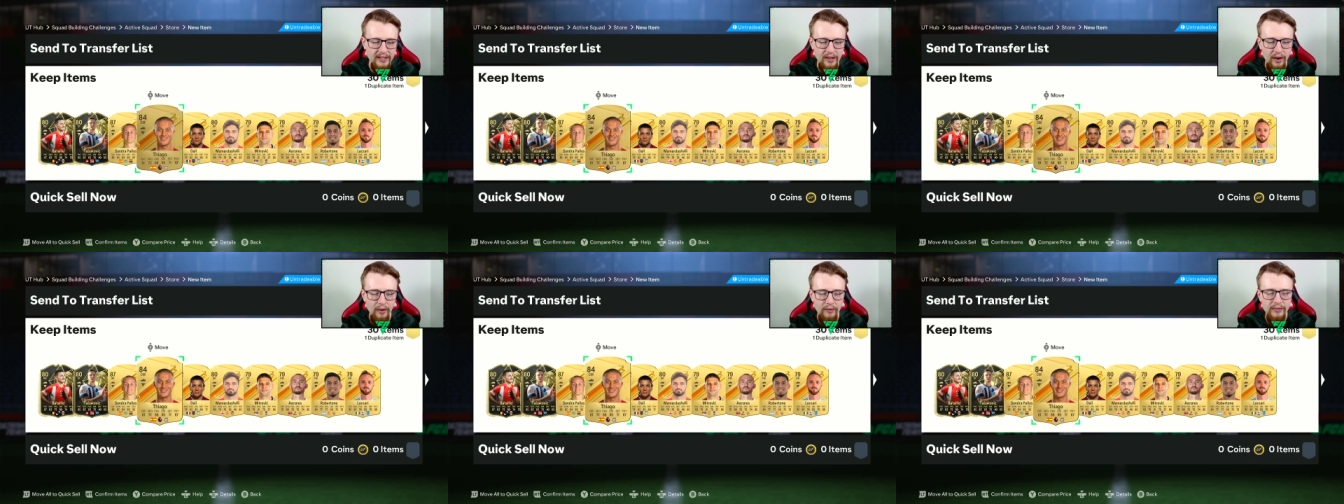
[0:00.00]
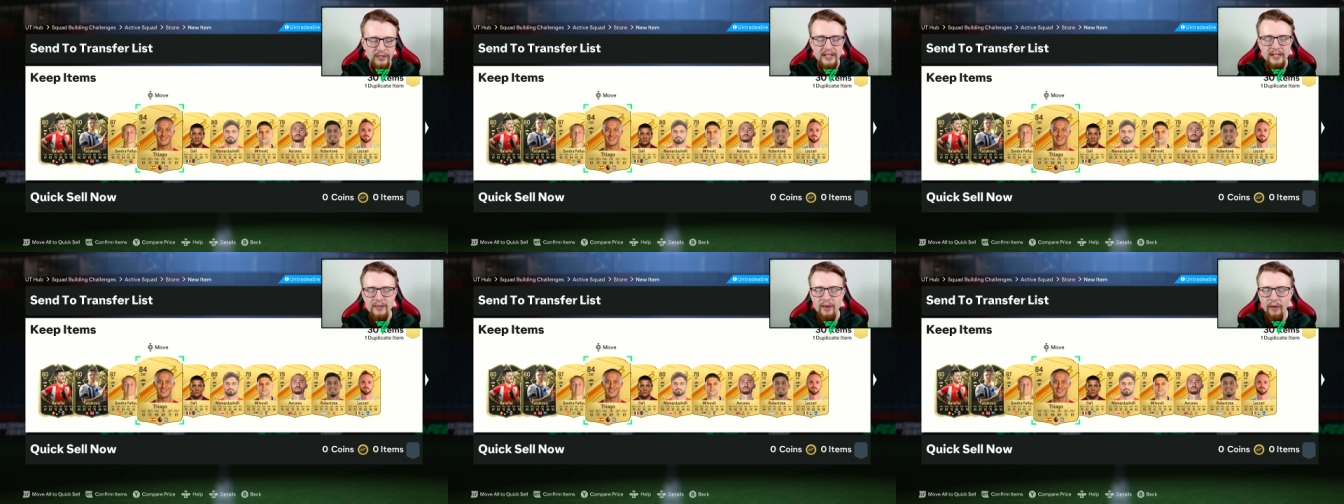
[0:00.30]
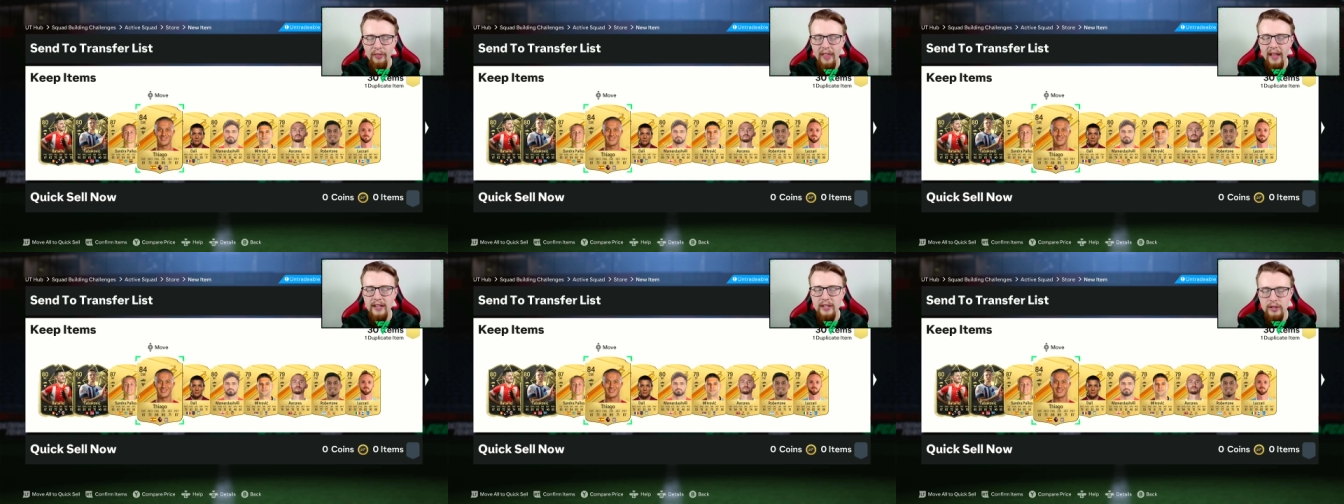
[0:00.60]
Obviously not
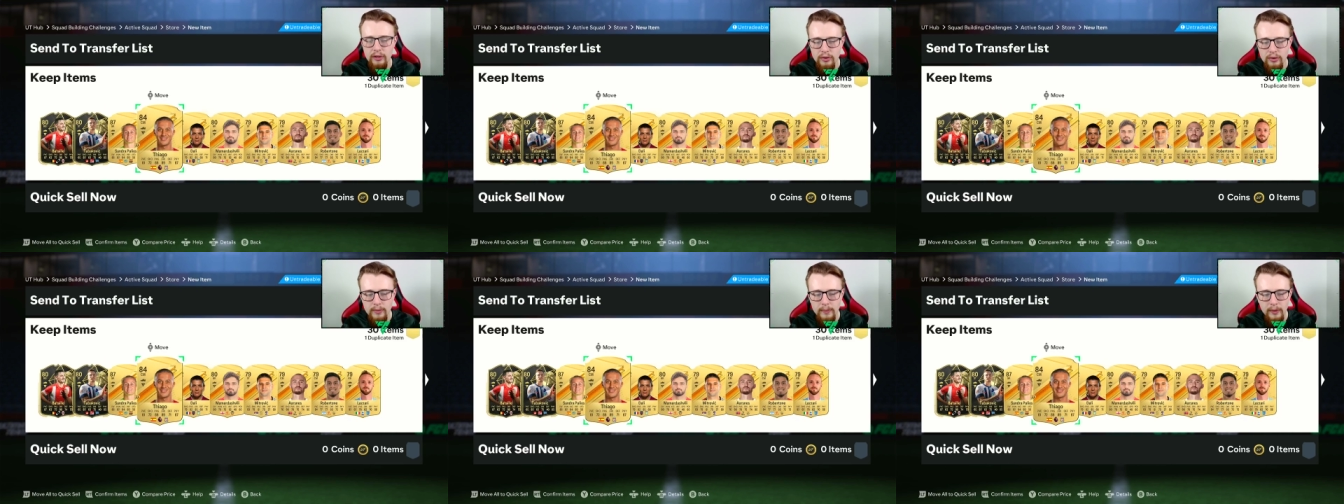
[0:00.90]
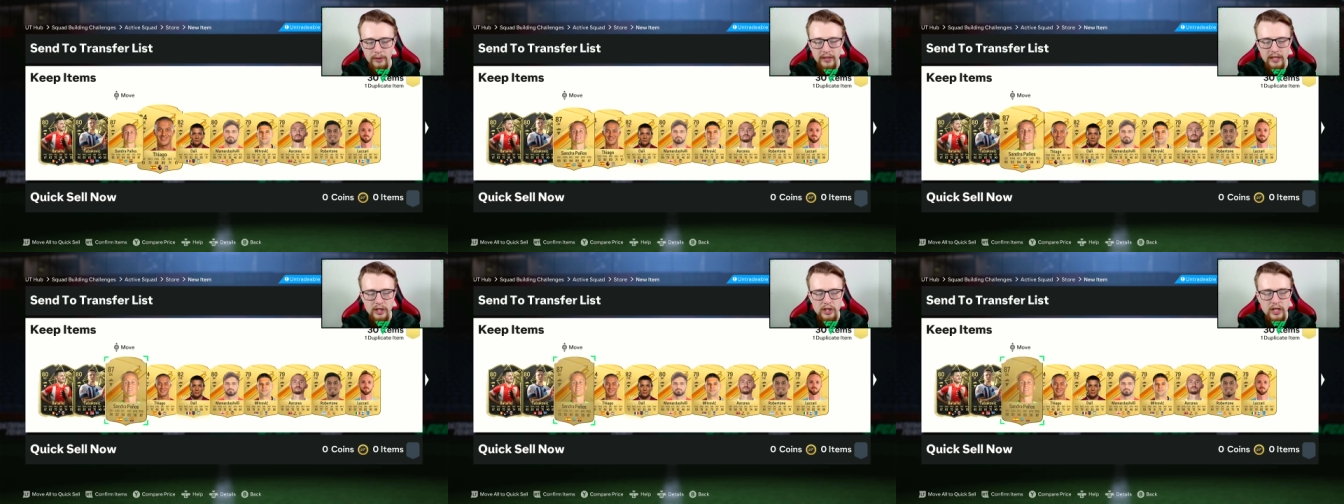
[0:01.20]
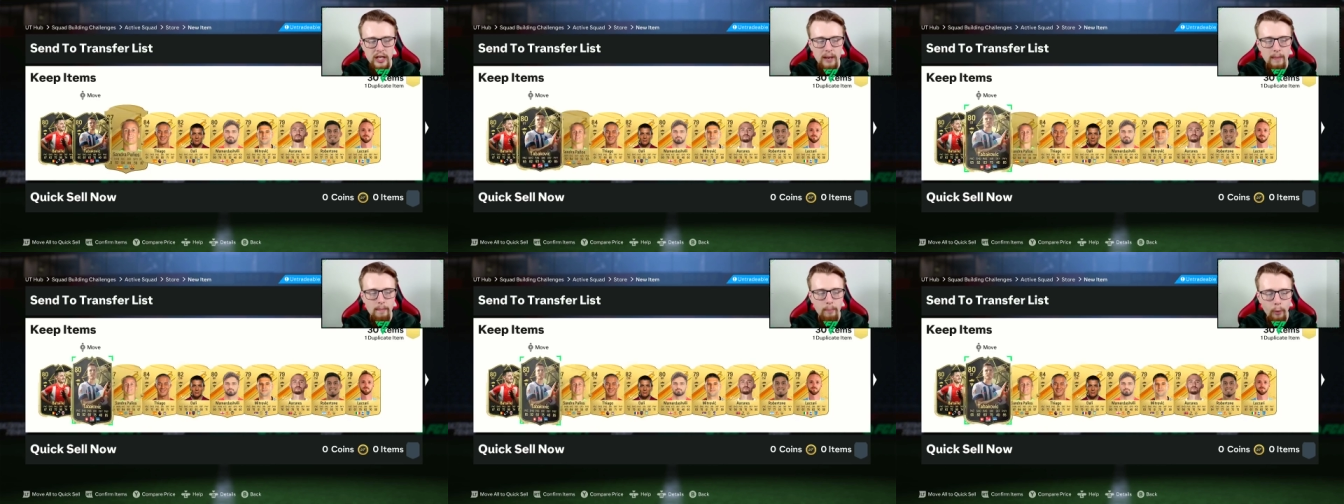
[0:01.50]
that usable this
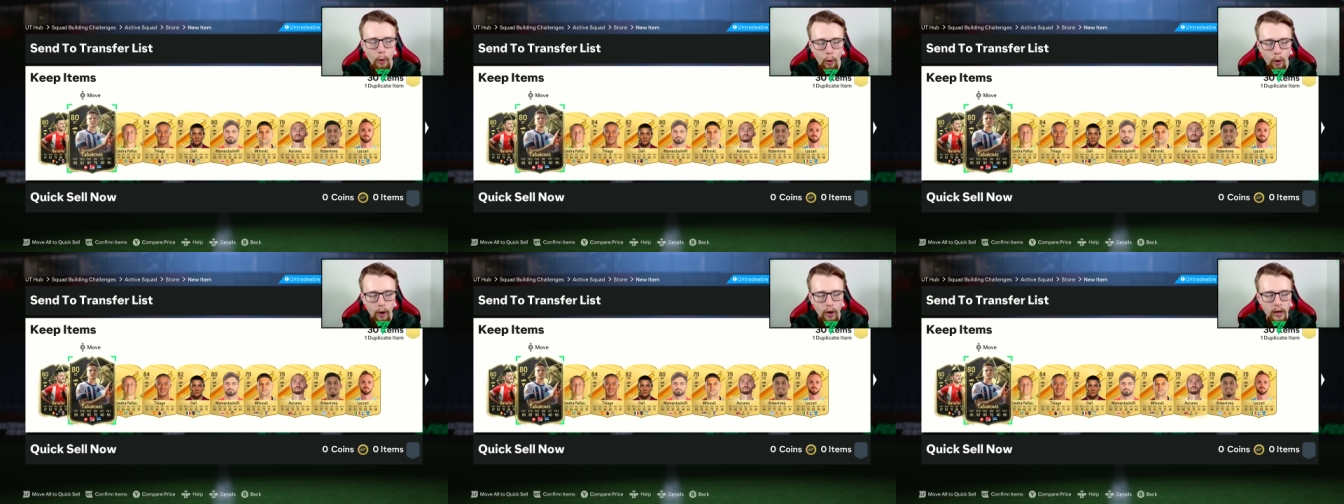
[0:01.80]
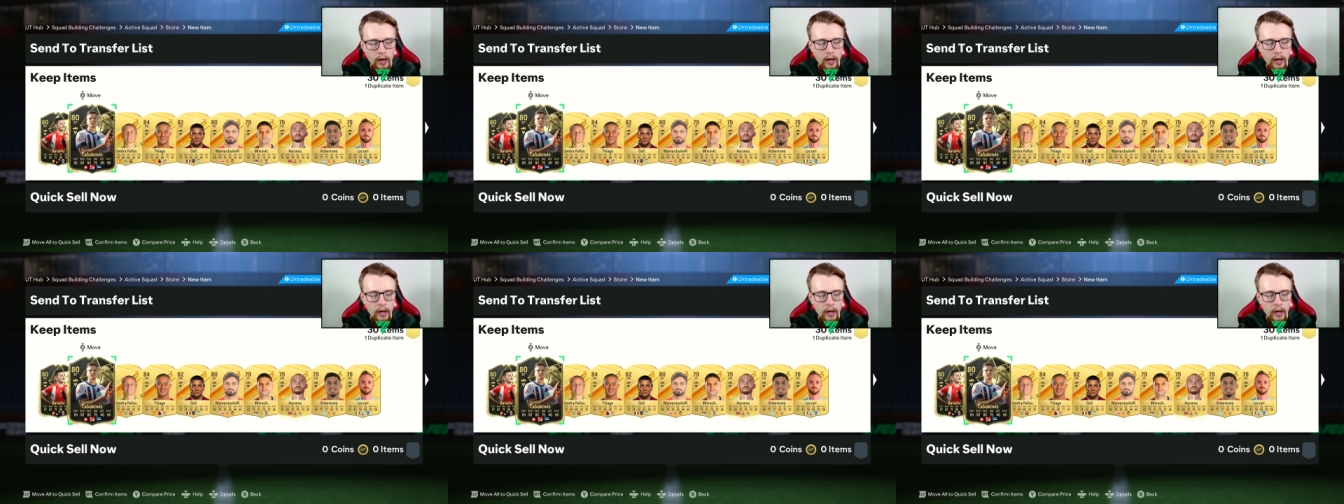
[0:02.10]
year, but